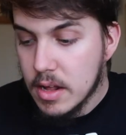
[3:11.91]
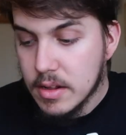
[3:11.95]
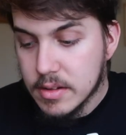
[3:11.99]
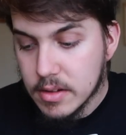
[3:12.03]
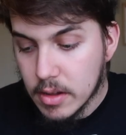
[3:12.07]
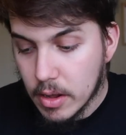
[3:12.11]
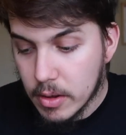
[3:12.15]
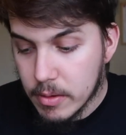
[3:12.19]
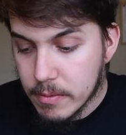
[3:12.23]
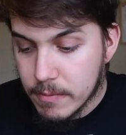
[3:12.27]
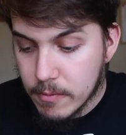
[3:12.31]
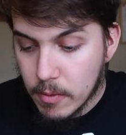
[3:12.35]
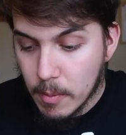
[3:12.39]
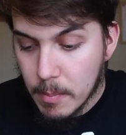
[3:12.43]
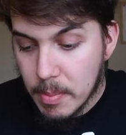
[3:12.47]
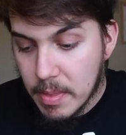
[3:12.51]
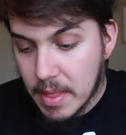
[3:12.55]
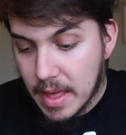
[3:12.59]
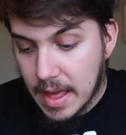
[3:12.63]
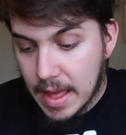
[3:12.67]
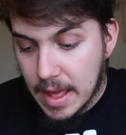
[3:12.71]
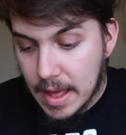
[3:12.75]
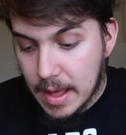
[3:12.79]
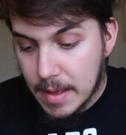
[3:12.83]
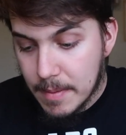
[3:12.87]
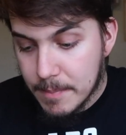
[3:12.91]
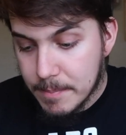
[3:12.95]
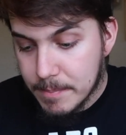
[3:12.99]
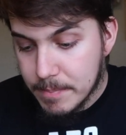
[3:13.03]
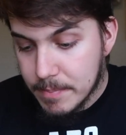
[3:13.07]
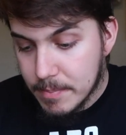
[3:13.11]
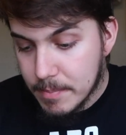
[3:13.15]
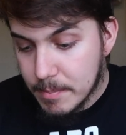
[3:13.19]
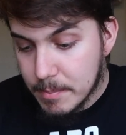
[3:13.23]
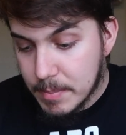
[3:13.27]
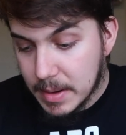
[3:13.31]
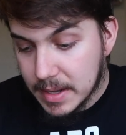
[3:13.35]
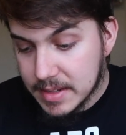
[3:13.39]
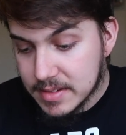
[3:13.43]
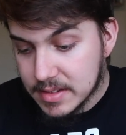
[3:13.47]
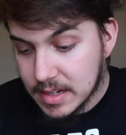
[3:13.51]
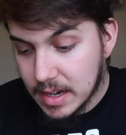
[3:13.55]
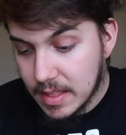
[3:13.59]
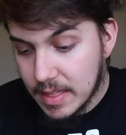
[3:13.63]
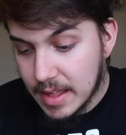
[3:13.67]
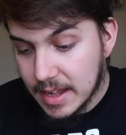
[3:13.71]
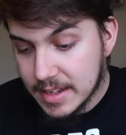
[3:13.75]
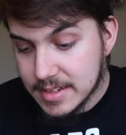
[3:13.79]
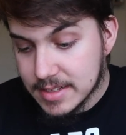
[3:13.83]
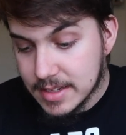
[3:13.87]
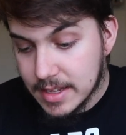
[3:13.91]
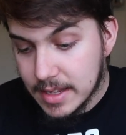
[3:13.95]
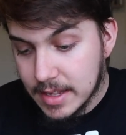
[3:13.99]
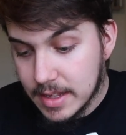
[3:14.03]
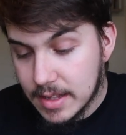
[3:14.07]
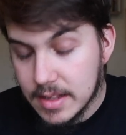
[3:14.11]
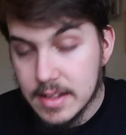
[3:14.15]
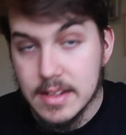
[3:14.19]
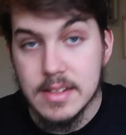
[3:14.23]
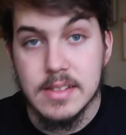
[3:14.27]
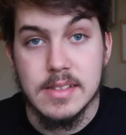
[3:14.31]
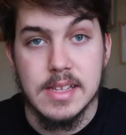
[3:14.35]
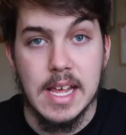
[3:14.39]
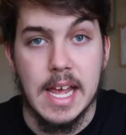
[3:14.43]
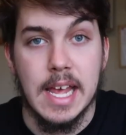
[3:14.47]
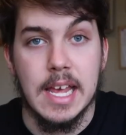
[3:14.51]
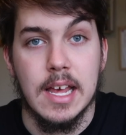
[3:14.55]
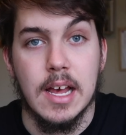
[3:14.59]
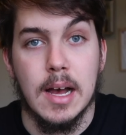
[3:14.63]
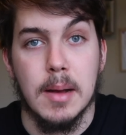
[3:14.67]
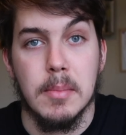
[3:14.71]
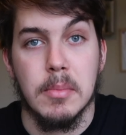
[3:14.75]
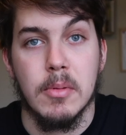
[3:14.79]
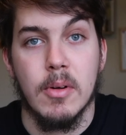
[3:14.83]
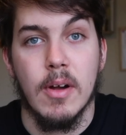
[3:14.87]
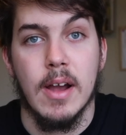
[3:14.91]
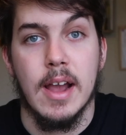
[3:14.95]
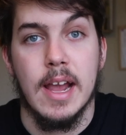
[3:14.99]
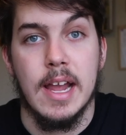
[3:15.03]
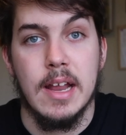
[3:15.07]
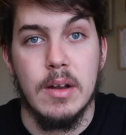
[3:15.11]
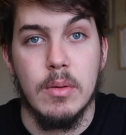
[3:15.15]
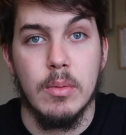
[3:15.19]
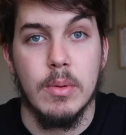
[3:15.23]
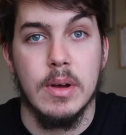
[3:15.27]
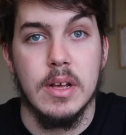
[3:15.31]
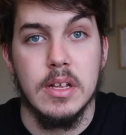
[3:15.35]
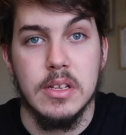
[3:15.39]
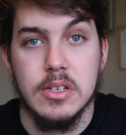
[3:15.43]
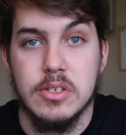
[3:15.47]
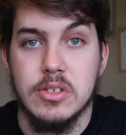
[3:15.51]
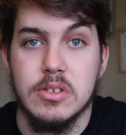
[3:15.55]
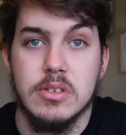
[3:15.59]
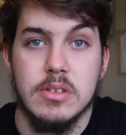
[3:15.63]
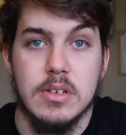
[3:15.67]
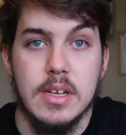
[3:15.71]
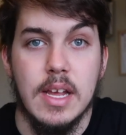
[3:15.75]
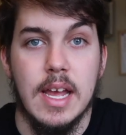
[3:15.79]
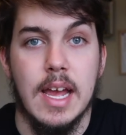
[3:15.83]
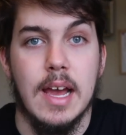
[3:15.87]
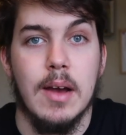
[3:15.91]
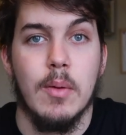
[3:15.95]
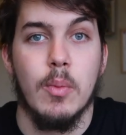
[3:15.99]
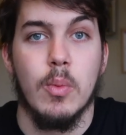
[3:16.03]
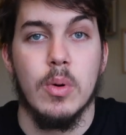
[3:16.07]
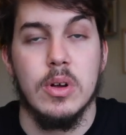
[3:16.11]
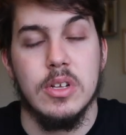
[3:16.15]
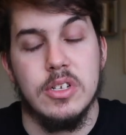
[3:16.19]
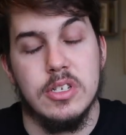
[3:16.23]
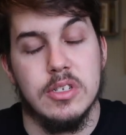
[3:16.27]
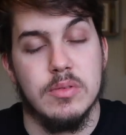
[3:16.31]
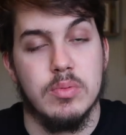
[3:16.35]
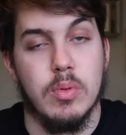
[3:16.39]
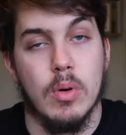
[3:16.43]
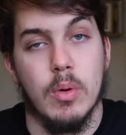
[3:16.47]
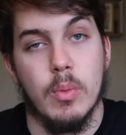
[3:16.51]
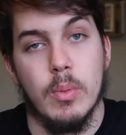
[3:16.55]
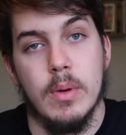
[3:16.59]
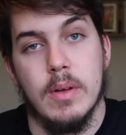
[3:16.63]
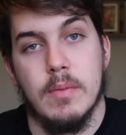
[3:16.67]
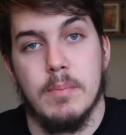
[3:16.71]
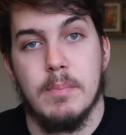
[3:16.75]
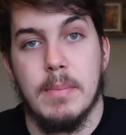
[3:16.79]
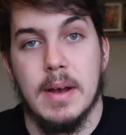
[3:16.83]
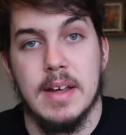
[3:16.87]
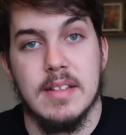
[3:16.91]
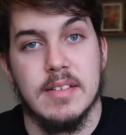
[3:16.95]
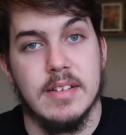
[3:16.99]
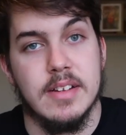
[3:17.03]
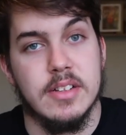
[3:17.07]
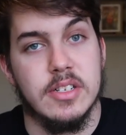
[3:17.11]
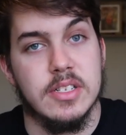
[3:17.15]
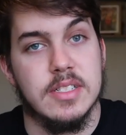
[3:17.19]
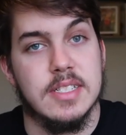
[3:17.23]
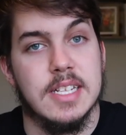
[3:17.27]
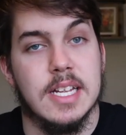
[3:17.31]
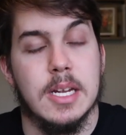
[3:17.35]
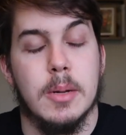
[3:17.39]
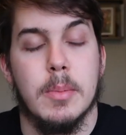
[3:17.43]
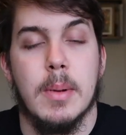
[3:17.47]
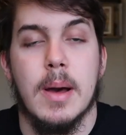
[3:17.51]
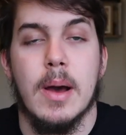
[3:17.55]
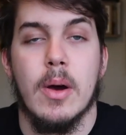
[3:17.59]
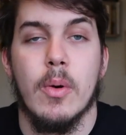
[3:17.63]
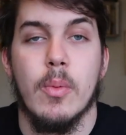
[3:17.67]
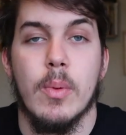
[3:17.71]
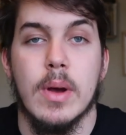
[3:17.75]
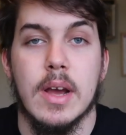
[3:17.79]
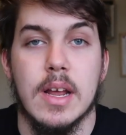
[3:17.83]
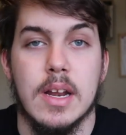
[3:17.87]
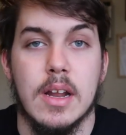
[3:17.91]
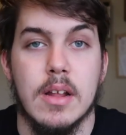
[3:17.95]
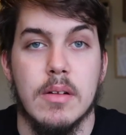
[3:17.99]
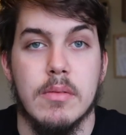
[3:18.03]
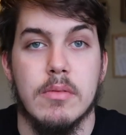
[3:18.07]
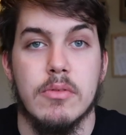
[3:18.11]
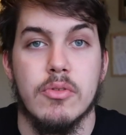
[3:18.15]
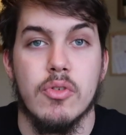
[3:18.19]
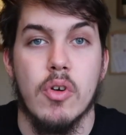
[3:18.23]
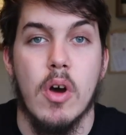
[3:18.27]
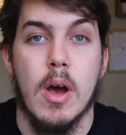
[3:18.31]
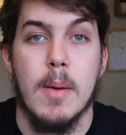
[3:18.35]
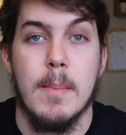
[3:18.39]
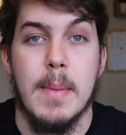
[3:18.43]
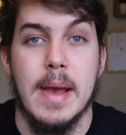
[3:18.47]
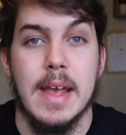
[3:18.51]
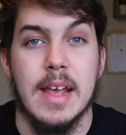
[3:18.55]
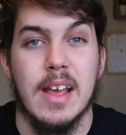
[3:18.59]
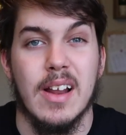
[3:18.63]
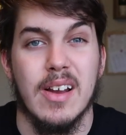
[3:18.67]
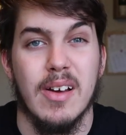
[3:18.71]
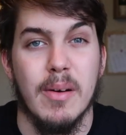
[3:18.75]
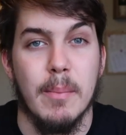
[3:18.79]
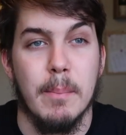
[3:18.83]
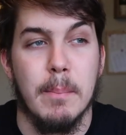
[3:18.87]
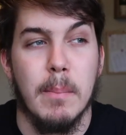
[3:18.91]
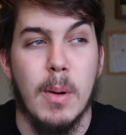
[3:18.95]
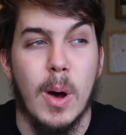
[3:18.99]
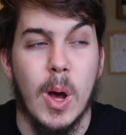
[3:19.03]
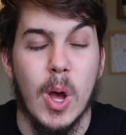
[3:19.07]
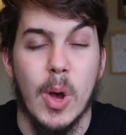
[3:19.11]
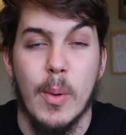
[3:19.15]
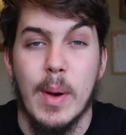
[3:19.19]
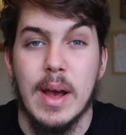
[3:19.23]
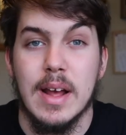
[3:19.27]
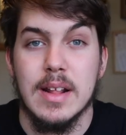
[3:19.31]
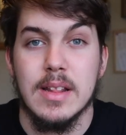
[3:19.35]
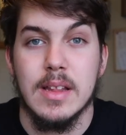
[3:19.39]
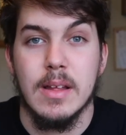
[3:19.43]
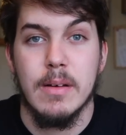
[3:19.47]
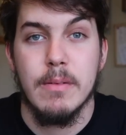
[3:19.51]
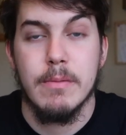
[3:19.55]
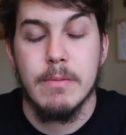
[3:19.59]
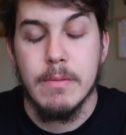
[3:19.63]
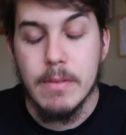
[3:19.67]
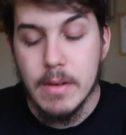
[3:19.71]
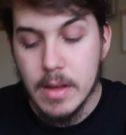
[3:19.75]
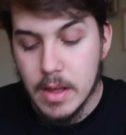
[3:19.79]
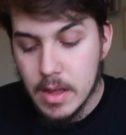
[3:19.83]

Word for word: So from that, basically that is it. Tank upgrade, which yeah which is what we've basically just said about. We're going to try and make it like bioactive,